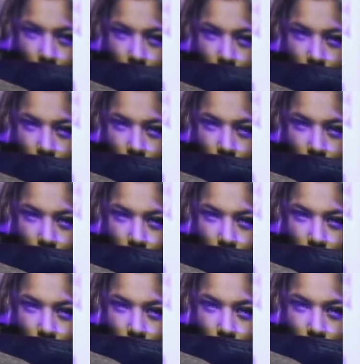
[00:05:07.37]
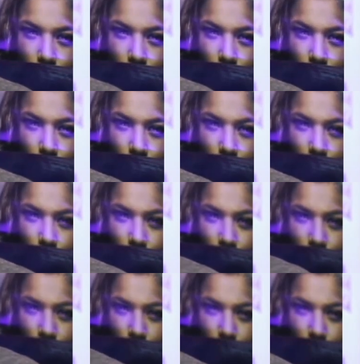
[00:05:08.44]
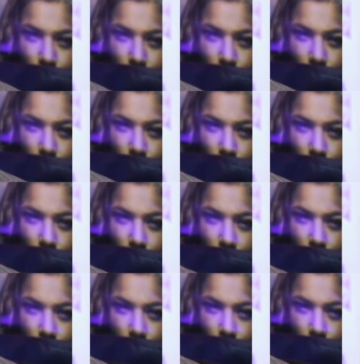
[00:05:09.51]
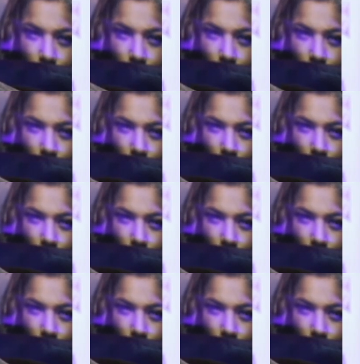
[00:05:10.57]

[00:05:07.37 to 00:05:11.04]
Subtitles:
The person shown says nothing.